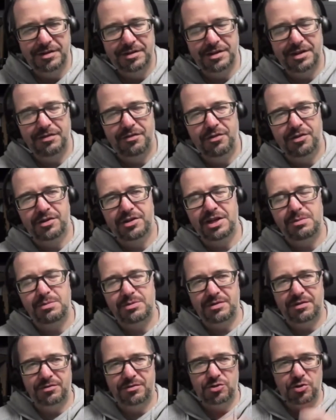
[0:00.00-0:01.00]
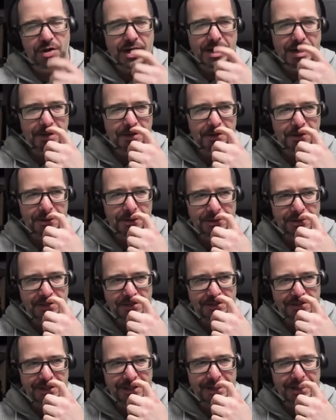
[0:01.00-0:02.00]
different types of trading cards as a
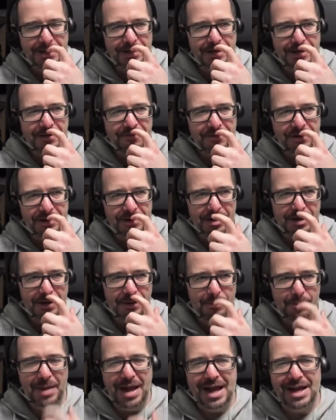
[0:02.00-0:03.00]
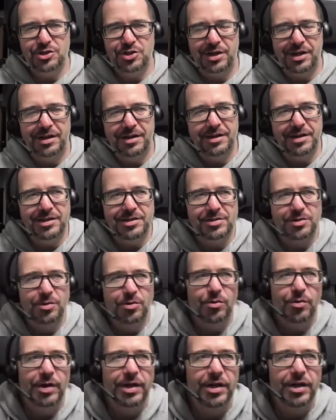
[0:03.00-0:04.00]
kid, even in Magic in high school,
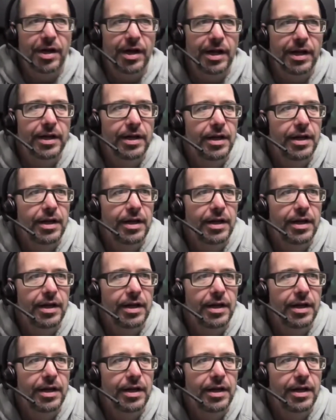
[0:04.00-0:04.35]
whatnot.